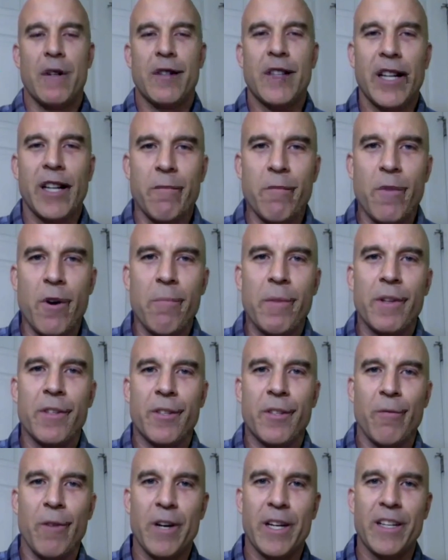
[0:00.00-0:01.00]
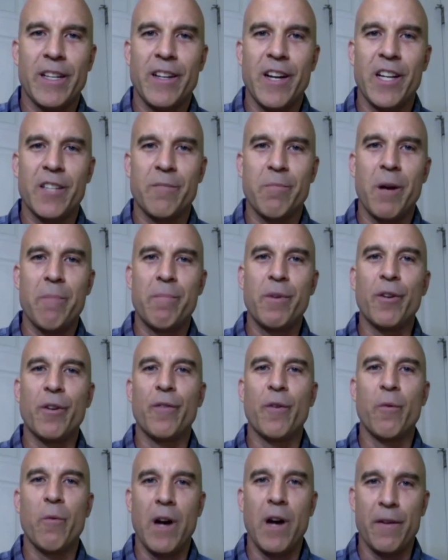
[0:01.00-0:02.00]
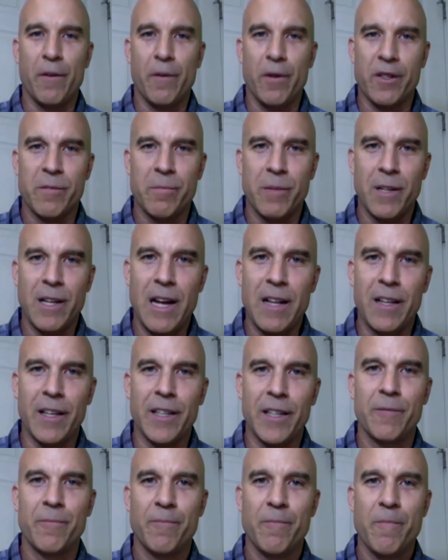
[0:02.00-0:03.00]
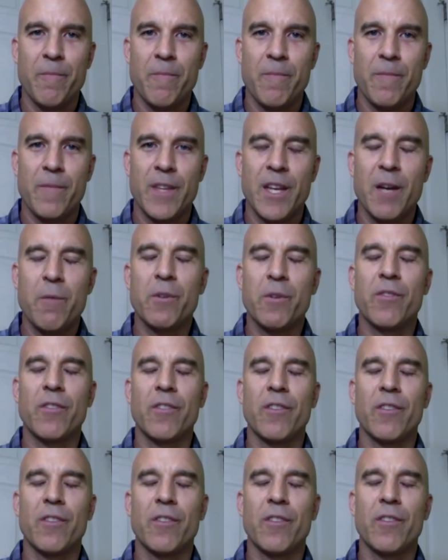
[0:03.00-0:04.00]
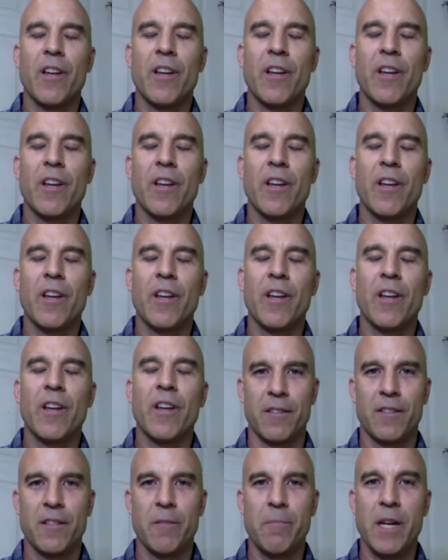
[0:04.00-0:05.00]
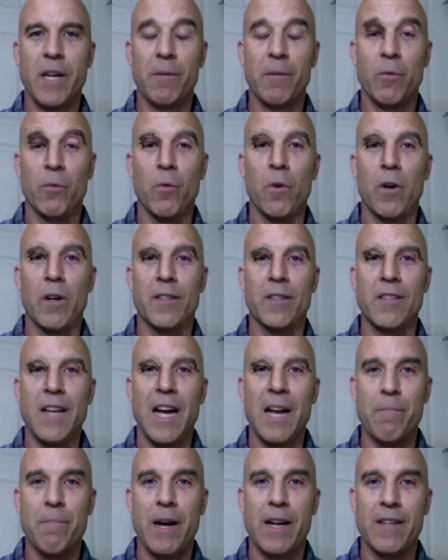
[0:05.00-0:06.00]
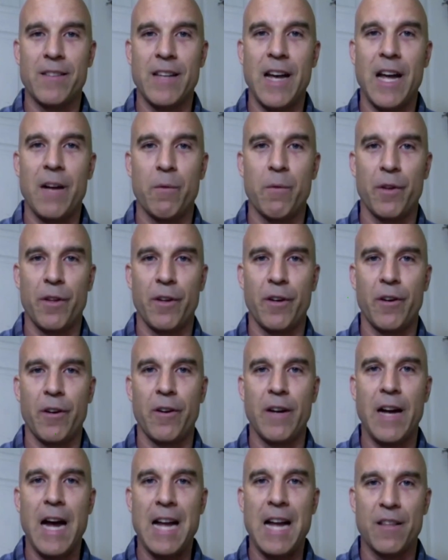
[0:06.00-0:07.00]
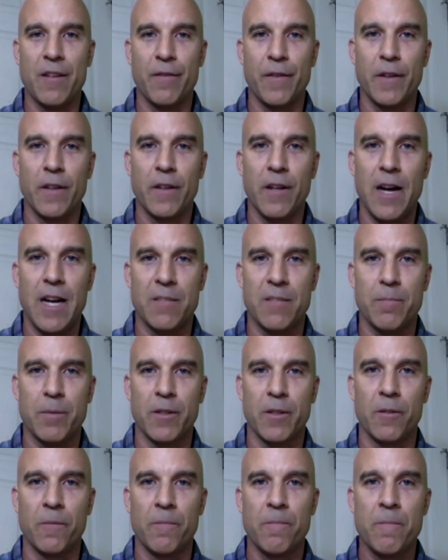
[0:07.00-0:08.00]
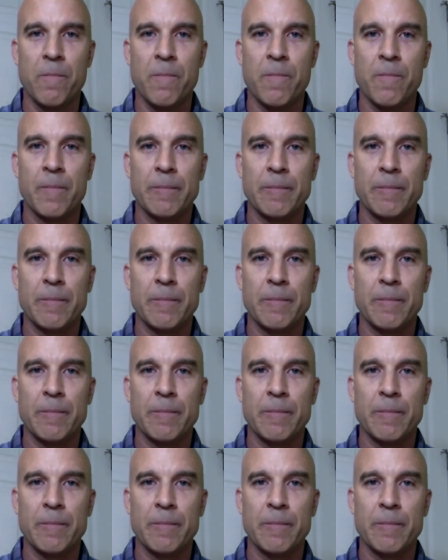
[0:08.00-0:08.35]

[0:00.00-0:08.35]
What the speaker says: I want to take a moment to recognize my beautiful wife, Chris Mullaly. It was amazing to be able to work side by side with her at the field hospital.